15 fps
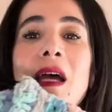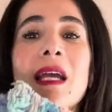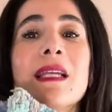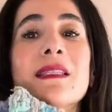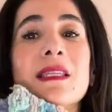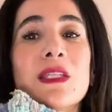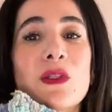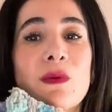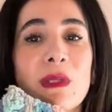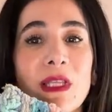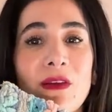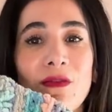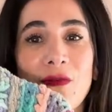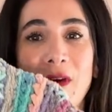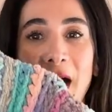is this really
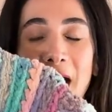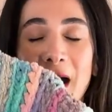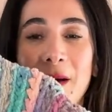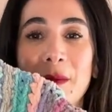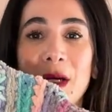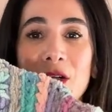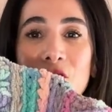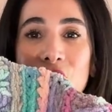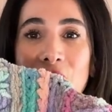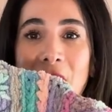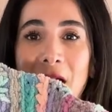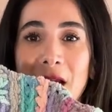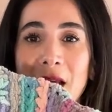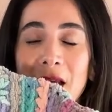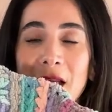fab
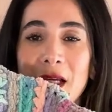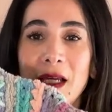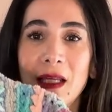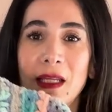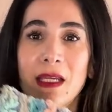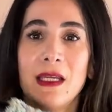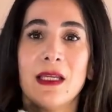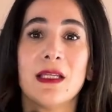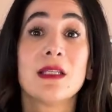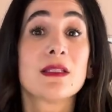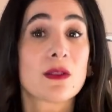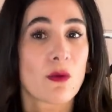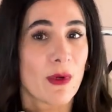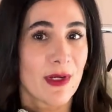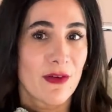jacket. It is
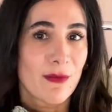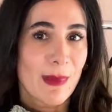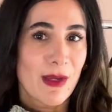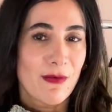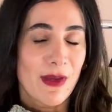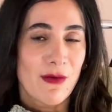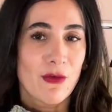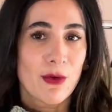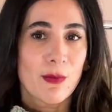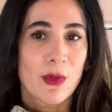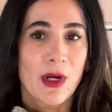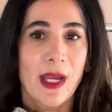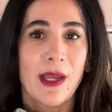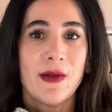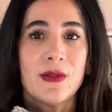one of my favorite
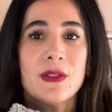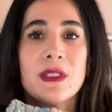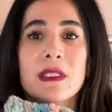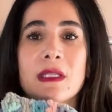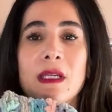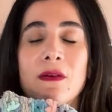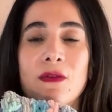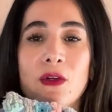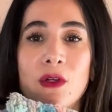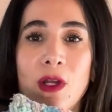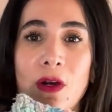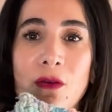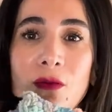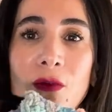brands. If you're not